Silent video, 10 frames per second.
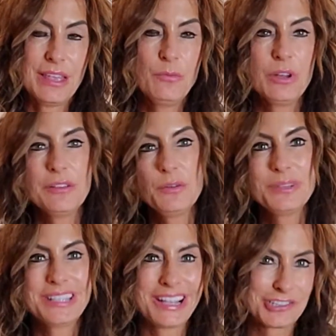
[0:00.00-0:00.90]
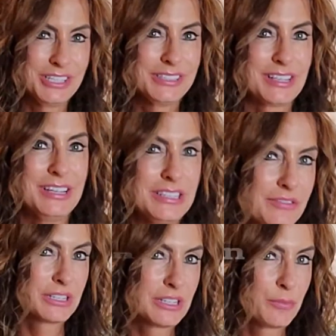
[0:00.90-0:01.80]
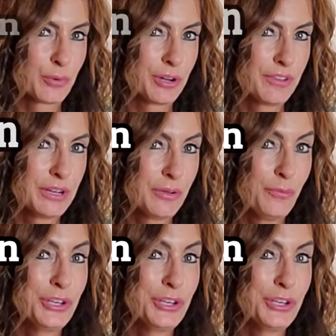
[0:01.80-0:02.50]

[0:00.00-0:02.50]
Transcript: And what if it was actually scientifically proven?